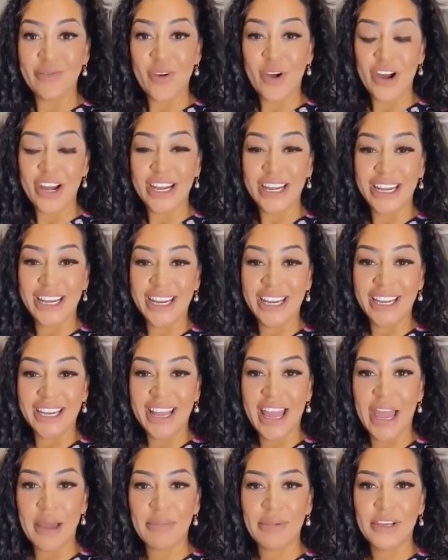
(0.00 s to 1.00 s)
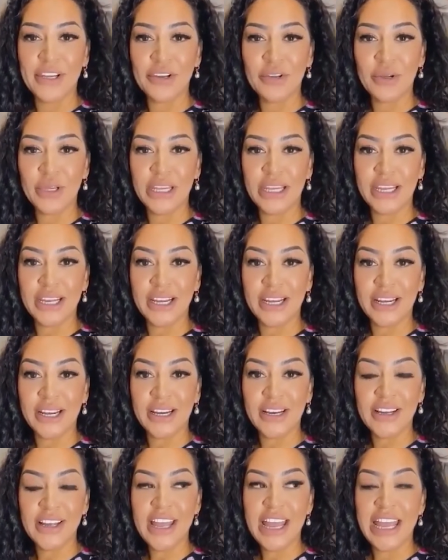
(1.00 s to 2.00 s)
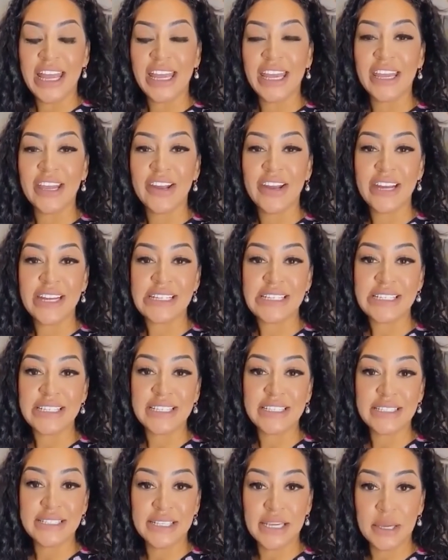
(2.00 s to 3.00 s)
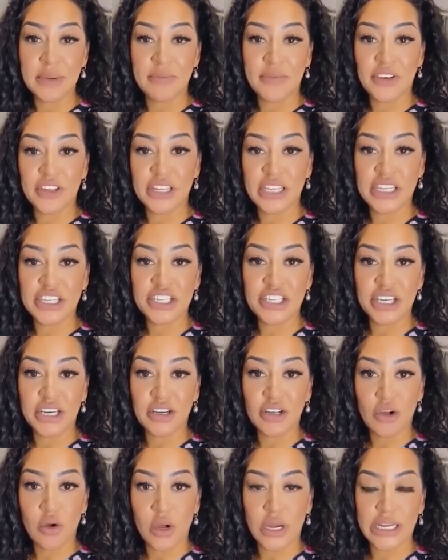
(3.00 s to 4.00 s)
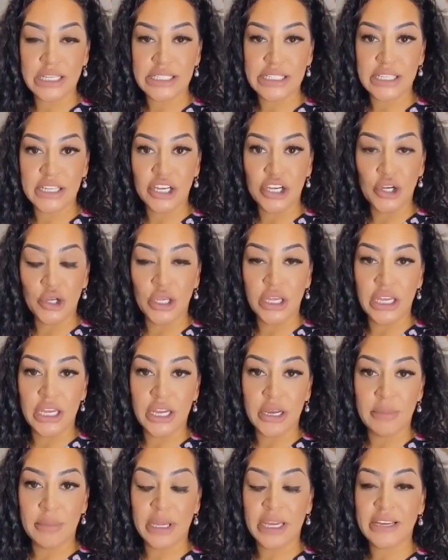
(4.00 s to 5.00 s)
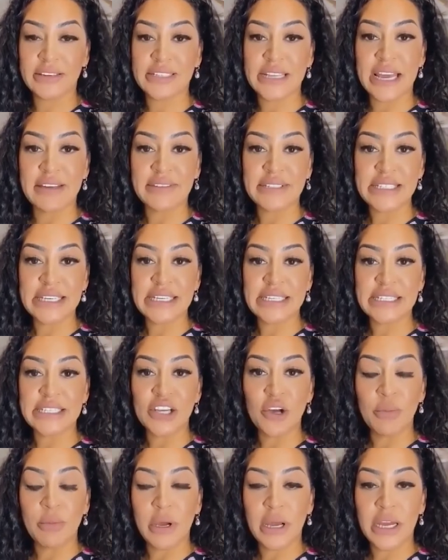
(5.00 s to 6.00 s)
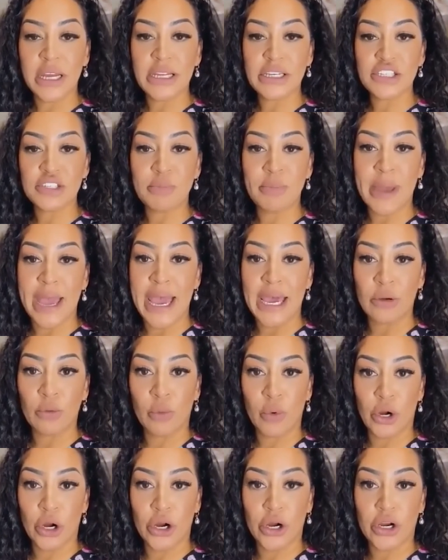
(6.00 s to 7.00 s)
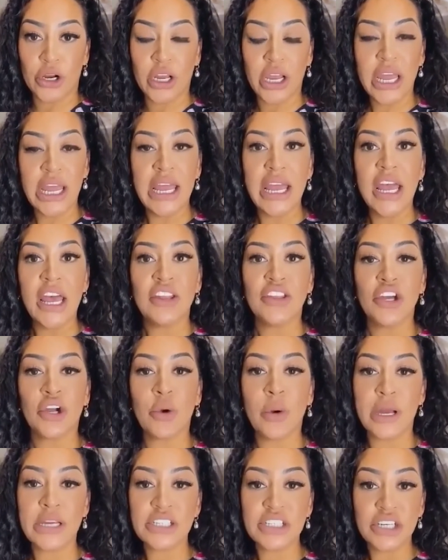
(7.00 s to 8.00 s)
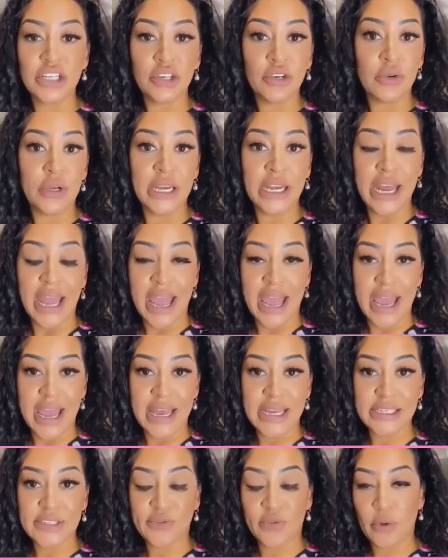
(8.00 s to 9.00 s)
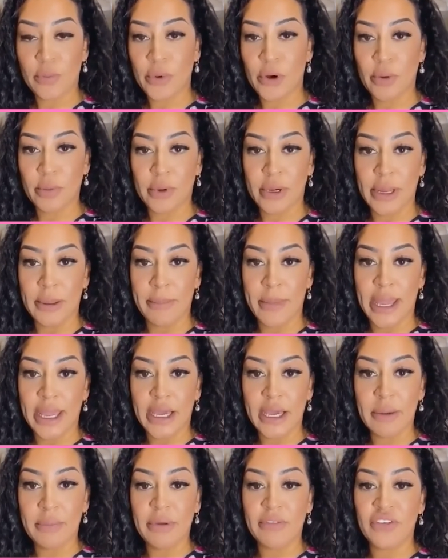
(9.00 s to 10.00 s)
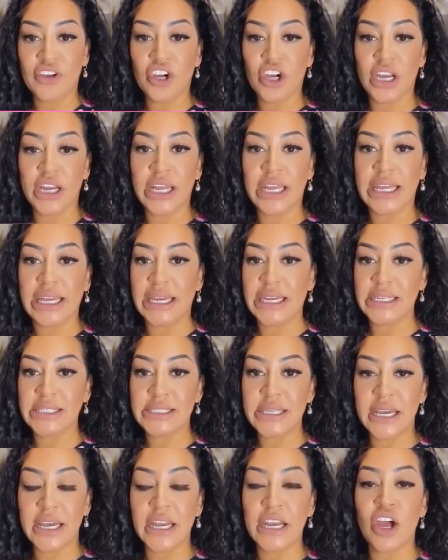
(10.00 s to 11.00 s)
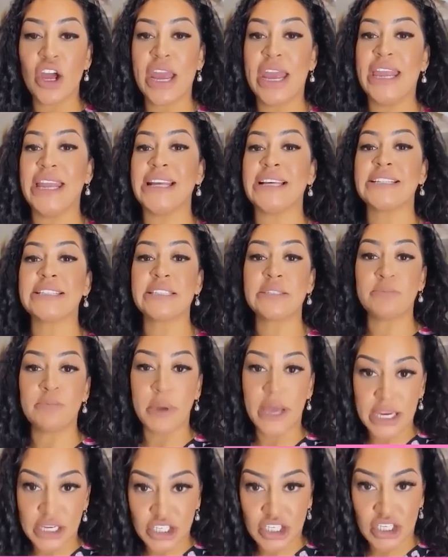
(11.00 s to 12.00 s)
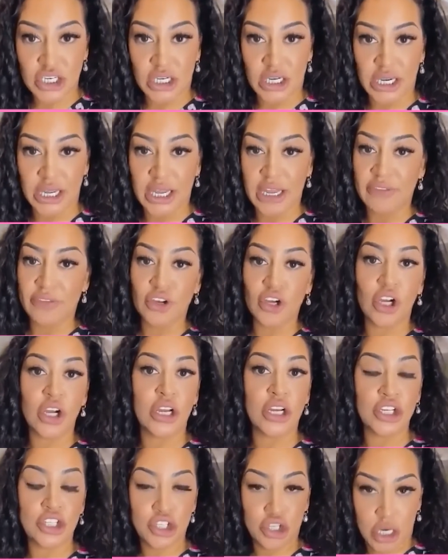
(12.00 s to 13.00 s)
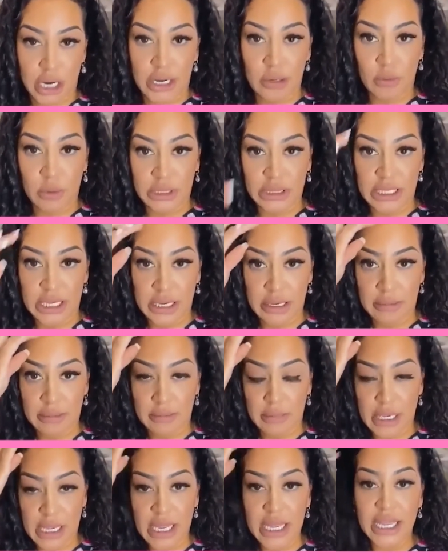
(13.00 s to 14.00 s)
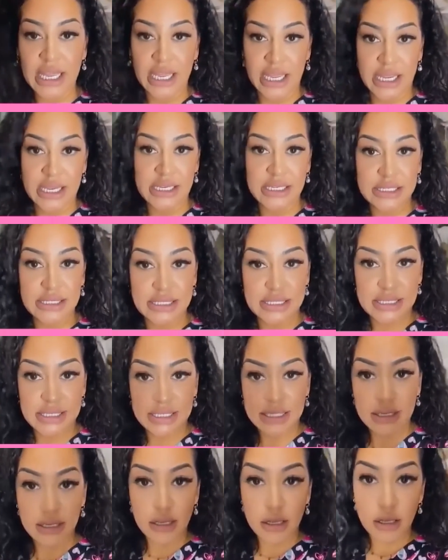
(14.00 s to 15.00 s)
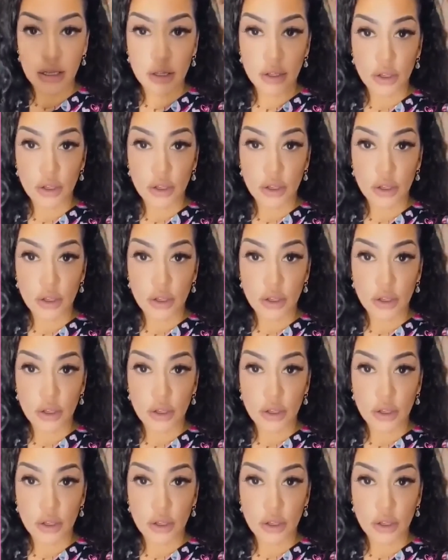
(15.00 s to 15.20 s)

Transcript: Good morning. Happy New Year. Here is the tip for this year going into the new year, because I've seen so much bad work. The question you need to ask for permanent makeup, if you're going to get it done, and especially if you're going to train with them, is,